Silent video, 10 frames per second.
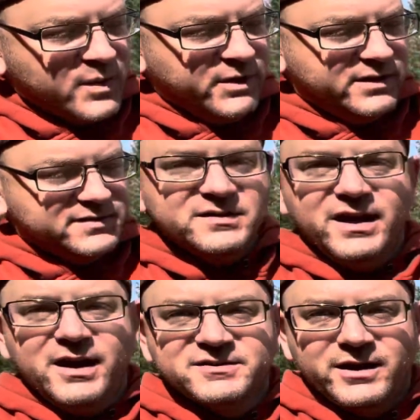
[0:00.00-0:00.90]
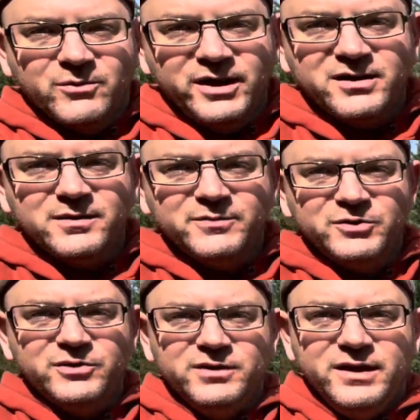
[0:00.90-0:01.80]
But this is the outside. What I ended up
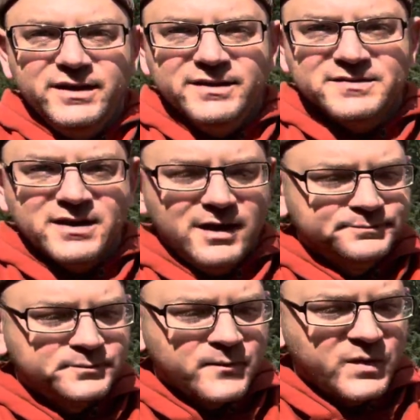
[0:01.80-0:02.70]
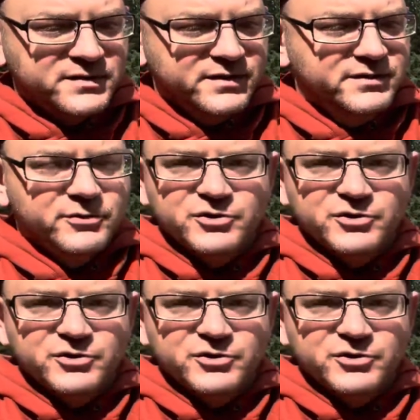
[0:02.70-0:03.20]
doing is to